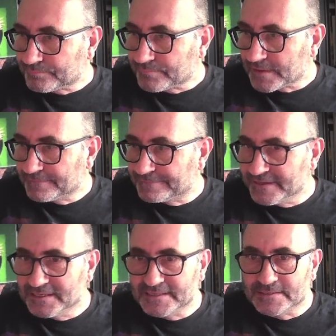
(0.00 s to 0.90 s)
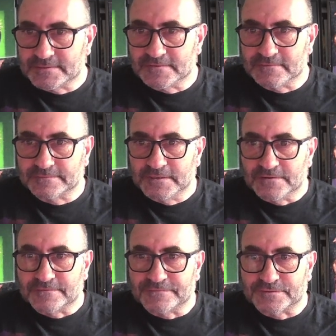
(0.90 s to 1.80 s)
feelings of
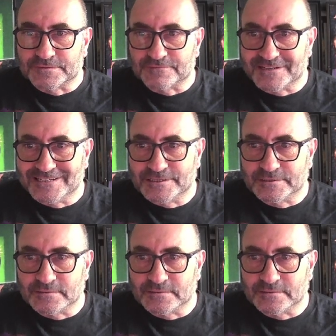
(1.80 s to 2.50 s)
frustration of